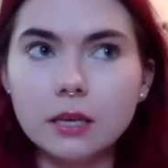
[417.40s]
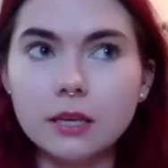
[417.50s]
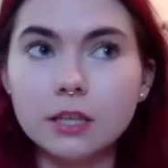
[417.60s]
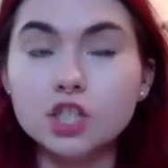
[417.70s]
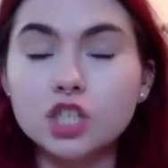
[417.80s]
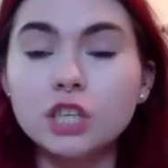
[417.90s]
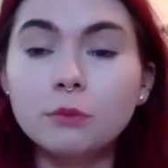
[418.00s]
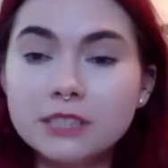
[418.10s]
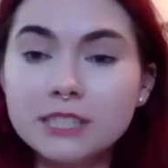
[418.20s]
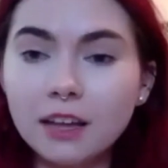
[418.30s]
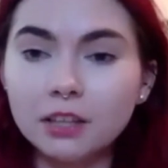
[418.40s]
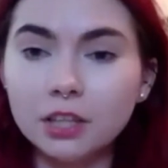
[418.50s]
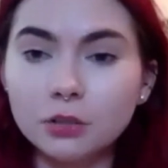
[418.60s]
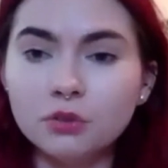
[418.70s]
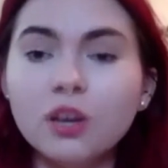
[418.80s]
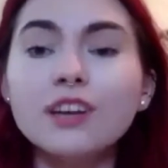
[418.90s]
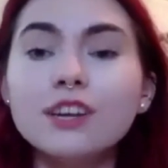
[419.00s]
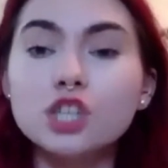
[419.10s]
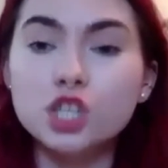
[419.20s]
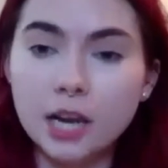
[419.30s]
she would tell you,
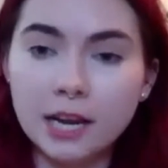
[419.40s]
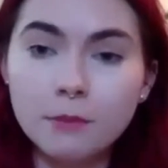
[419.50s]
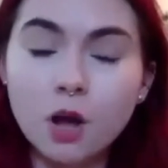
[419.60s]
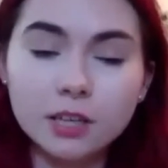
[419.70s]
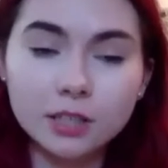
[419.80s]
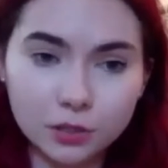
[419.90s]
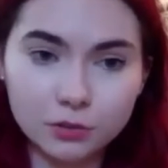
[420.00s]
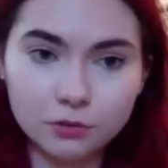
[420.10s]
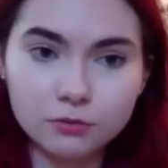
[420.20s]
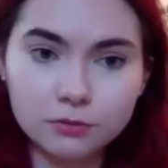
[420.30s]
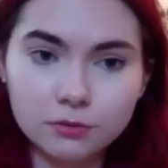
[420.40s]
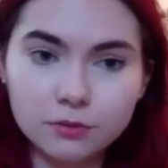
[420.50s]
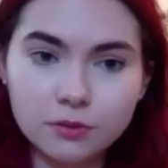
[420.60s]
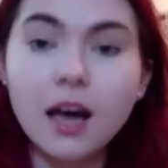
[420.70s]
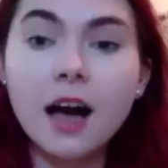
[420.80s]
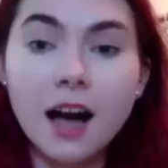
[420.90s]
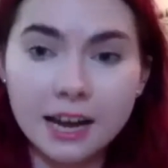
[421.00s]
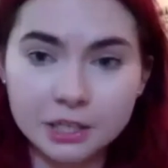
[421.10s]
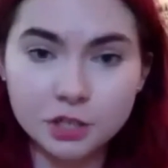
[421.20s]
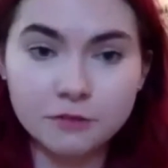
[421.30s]
shame on you,
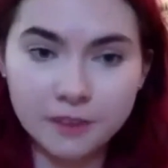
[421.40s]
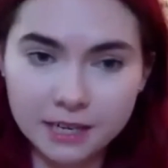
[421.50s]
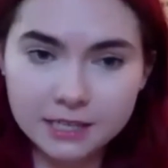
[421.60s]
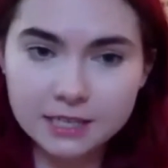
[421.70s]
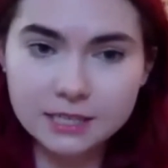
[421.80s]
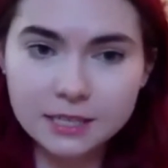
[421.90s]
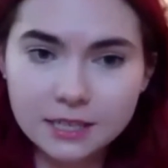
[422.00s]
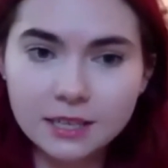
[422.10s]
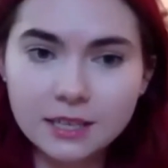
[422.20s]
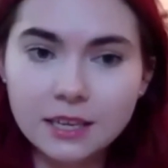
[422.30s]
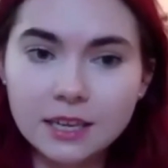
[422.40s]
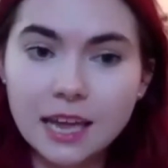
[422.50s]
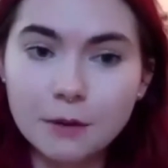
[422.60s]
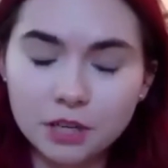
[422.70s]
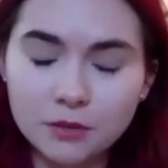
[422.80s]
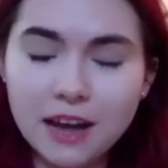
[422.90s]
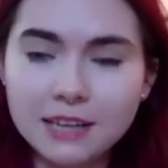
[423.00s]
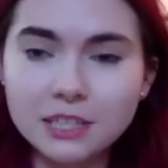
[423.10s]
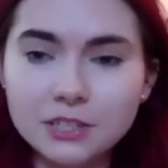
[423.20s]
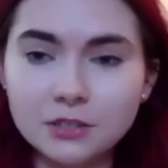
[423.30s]
hide your face. And what you
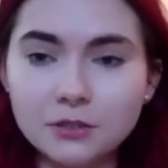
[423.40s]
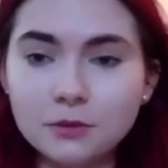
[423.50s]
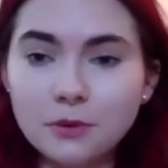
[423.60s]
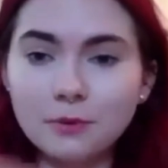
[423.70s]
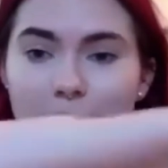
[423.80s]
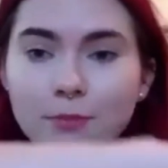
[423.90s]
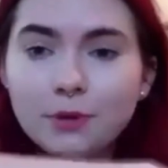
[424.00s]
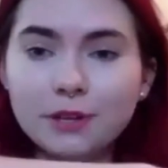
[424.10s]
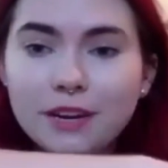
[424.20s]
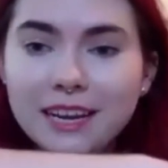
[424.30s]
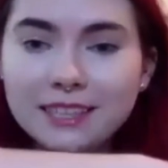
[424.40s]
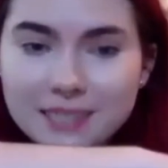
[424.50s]
had to do was put your hands